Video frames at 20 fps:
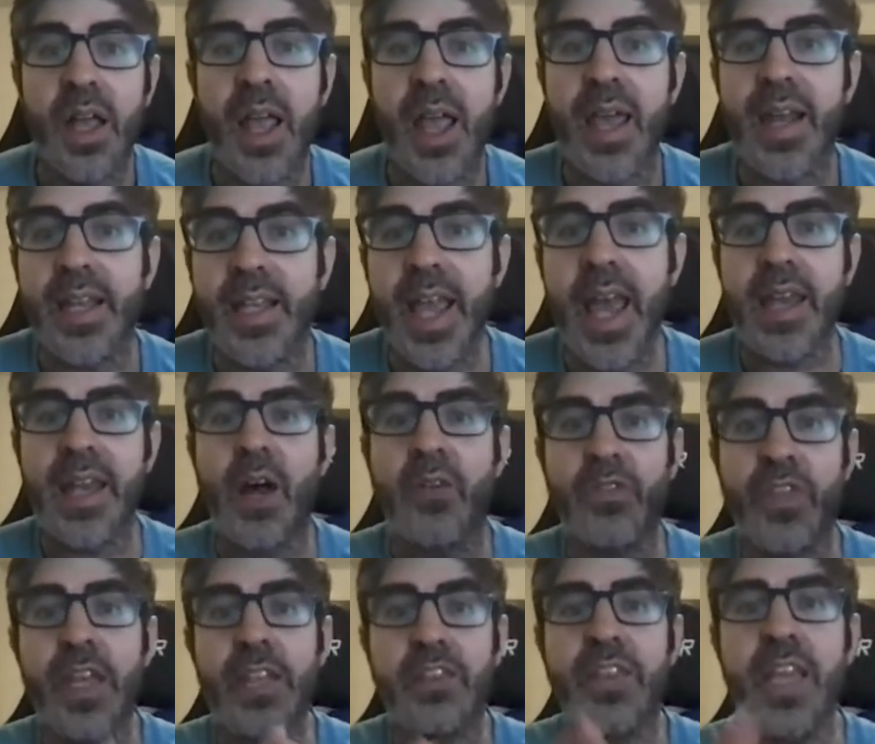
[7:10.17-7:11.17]
And again, now
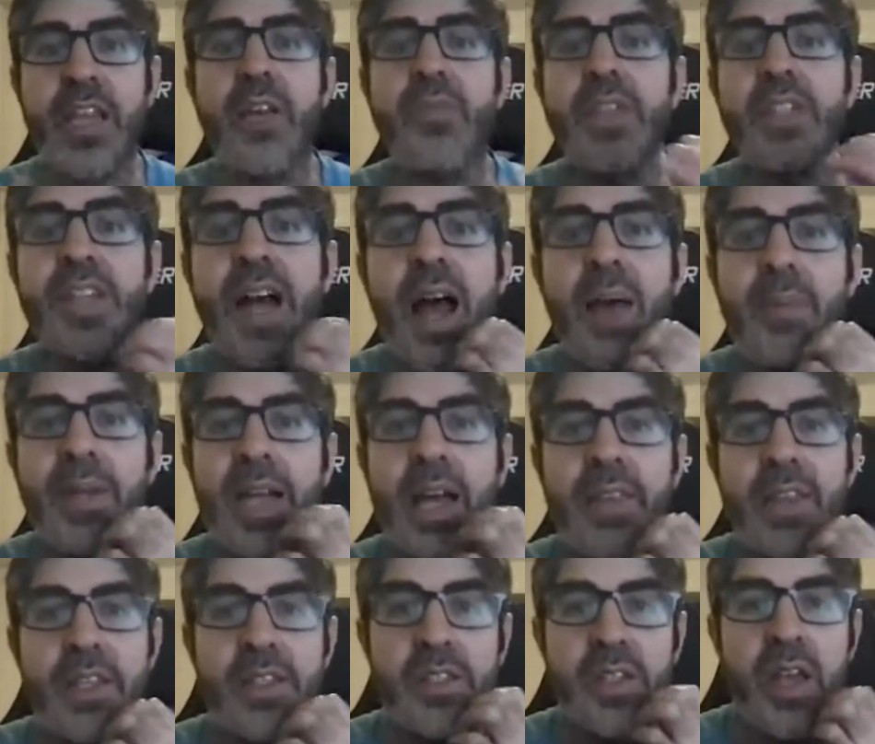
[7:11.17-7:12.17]
think of the timing
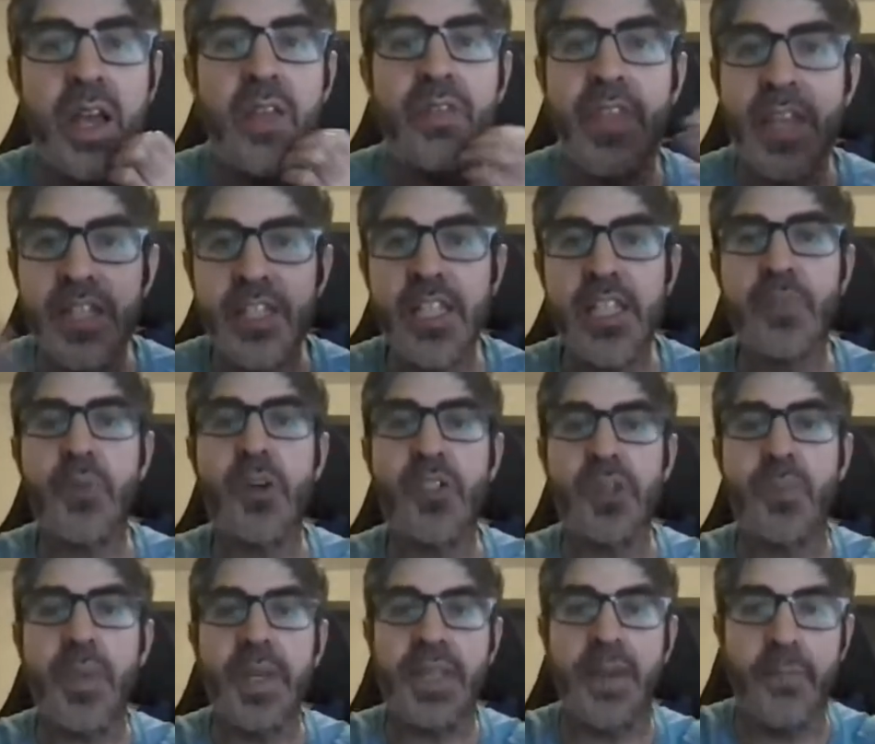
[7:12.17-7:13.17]
on this. This is supposed
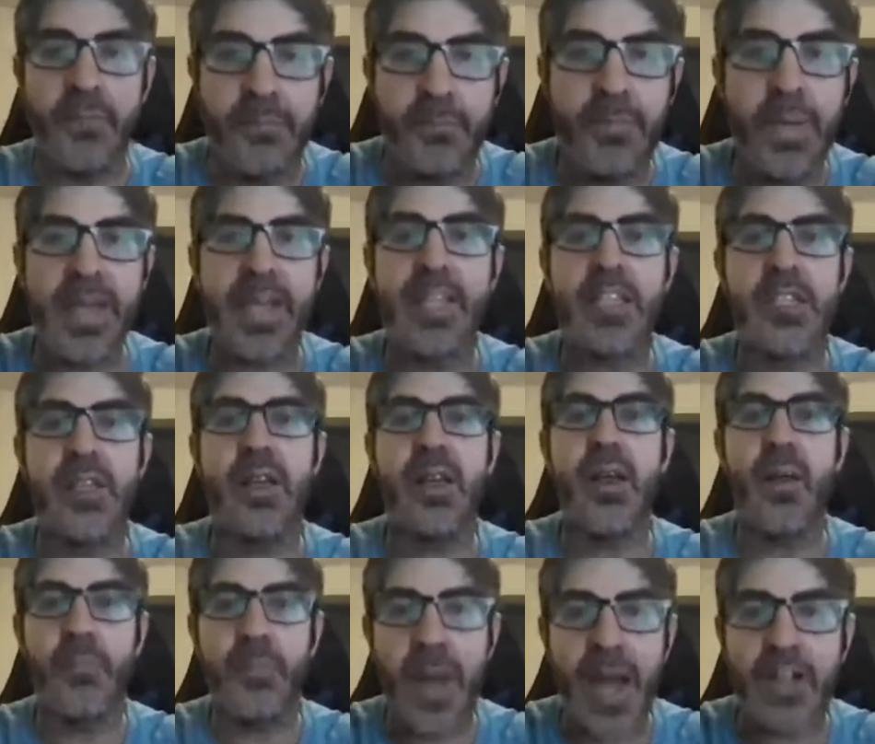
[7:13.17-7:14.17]
to be the biggest
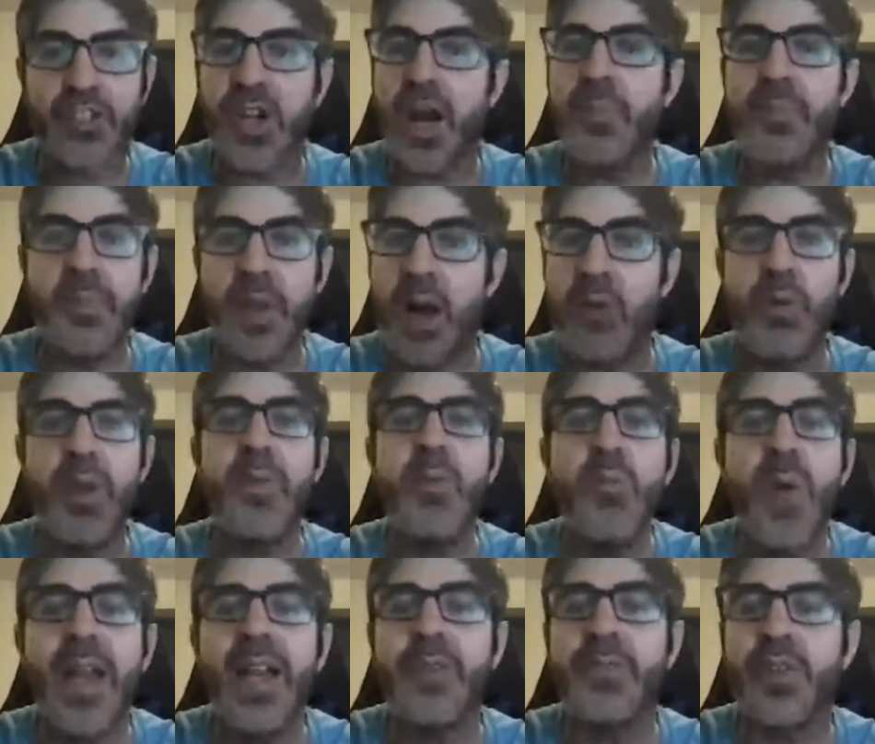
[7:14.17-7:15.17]
pack drop. We've been
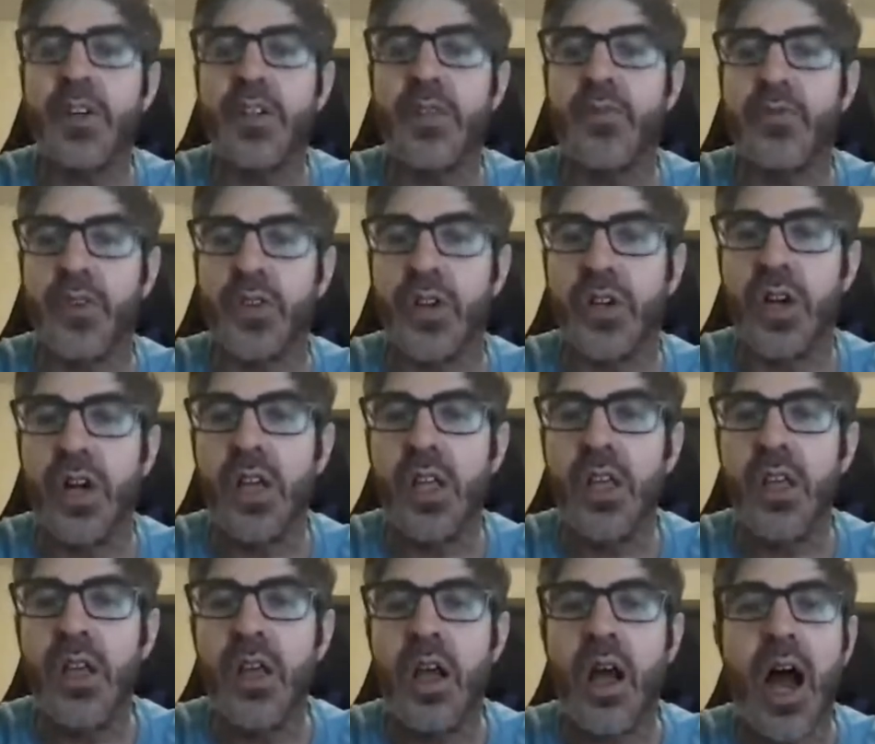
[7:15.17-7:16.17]
waiting for
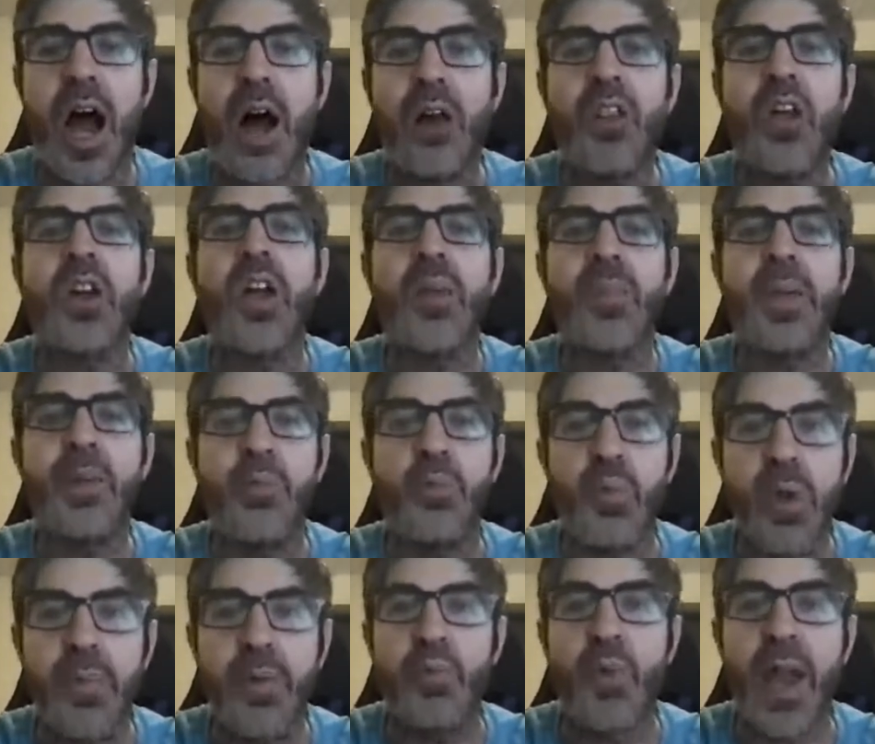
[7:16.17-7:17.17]
how long have
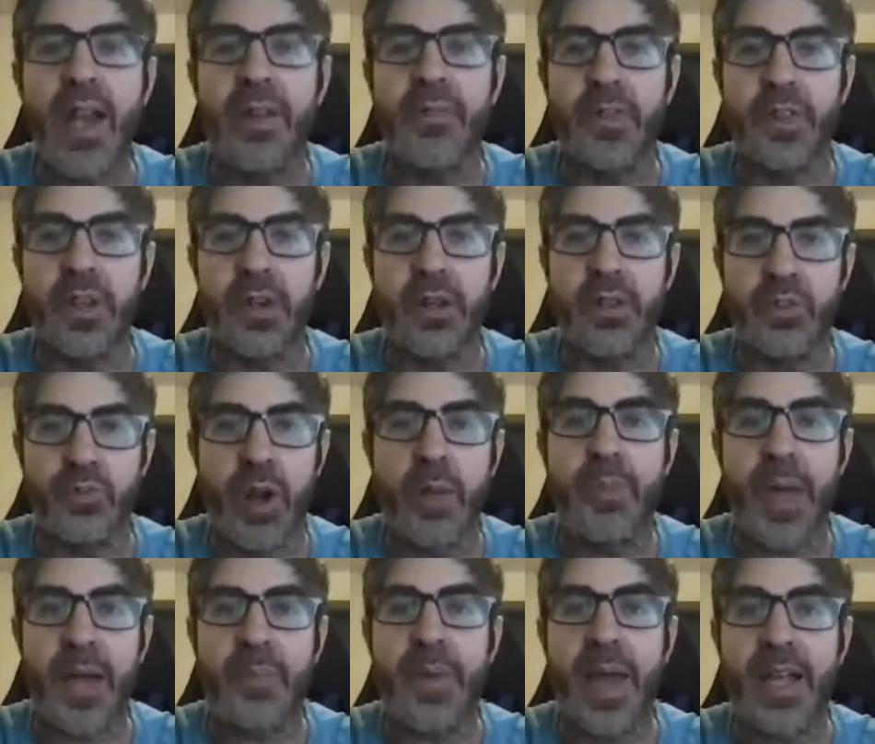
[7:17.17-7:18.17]
we been waiting for the running
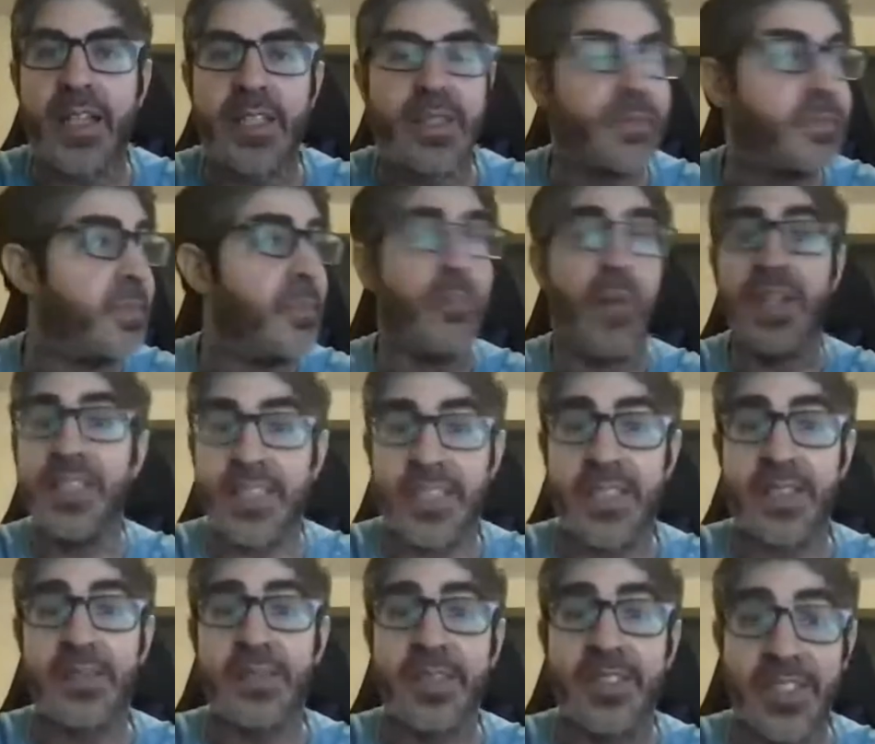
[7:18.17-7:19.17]
back packs?
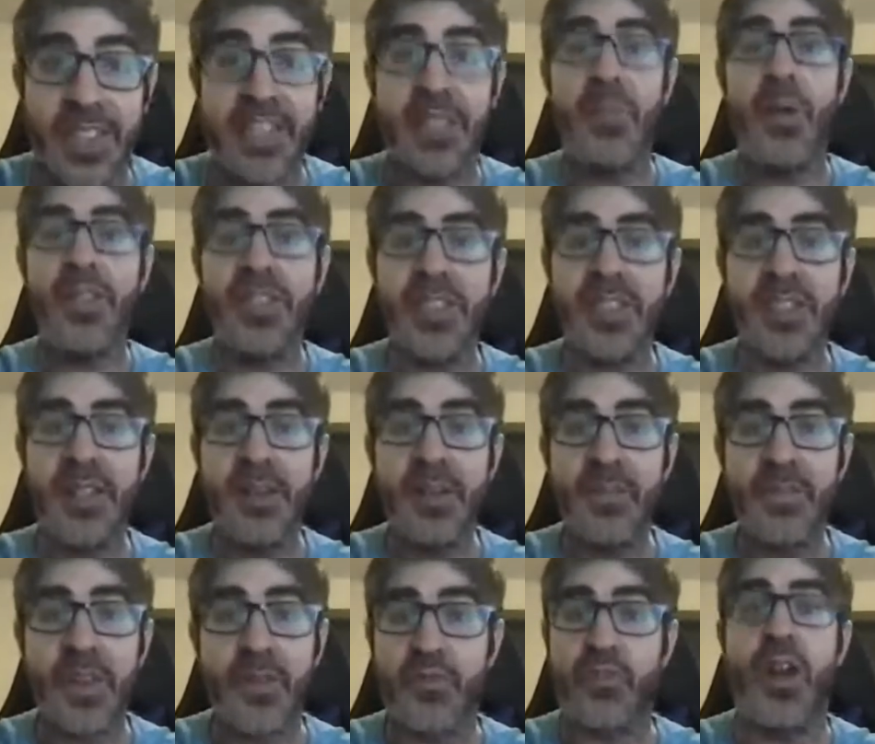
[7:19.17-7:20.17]
Months? 6 months?
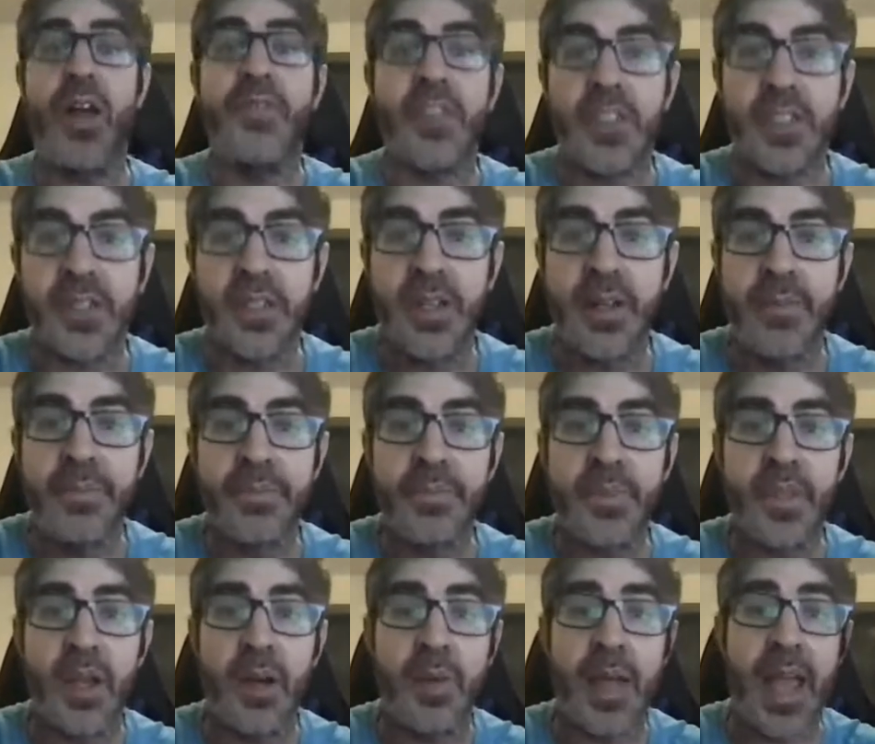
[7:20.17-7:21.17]
Forever.
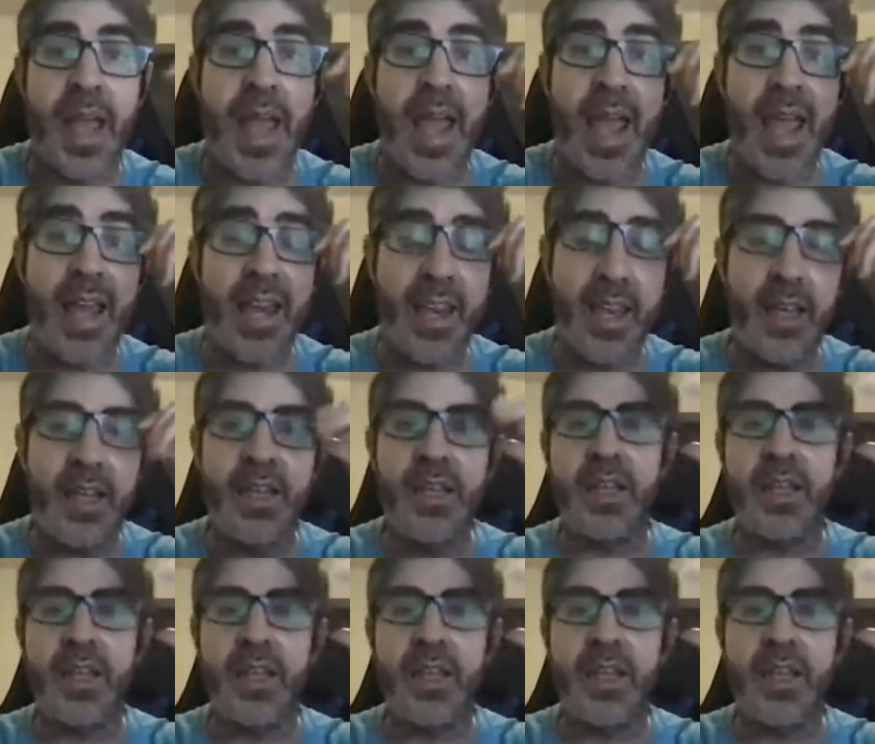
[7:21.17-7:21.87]
And